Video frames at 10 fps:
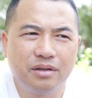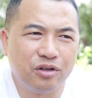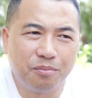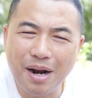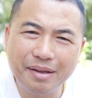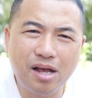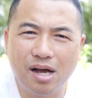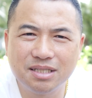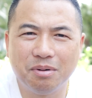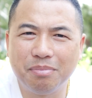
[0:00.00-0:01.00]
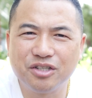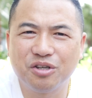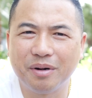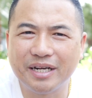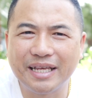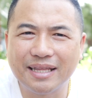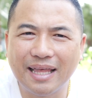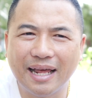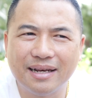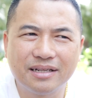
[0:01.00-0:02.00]
It probably cost him a bunch of money to get
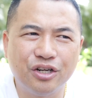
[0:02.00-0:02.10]
that